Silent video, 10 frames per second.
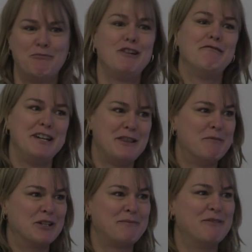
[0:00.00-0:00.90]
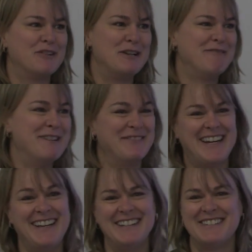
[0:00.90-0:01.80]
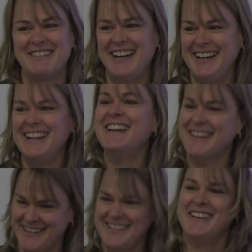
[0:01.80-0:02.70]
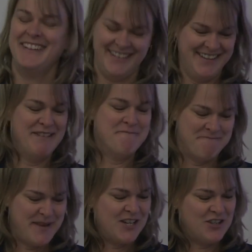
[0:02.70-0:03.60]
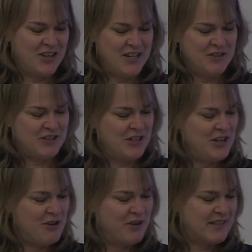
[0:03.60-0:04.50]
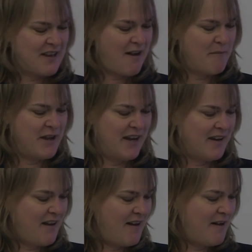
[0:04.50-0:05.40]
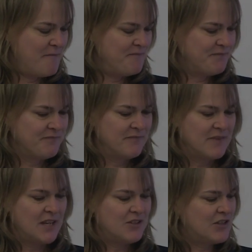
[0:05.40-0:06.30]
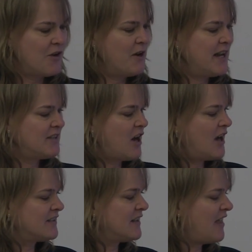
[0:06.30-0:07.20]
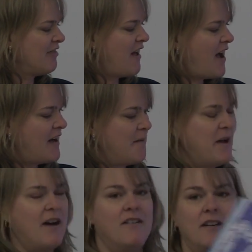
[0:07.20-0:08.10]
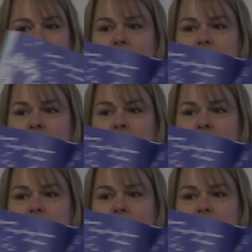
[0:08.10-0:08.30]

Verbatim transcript: pre-read the books before you read them to kids, right? Make sure you do so you know what's coming. Um, so it talks a lot about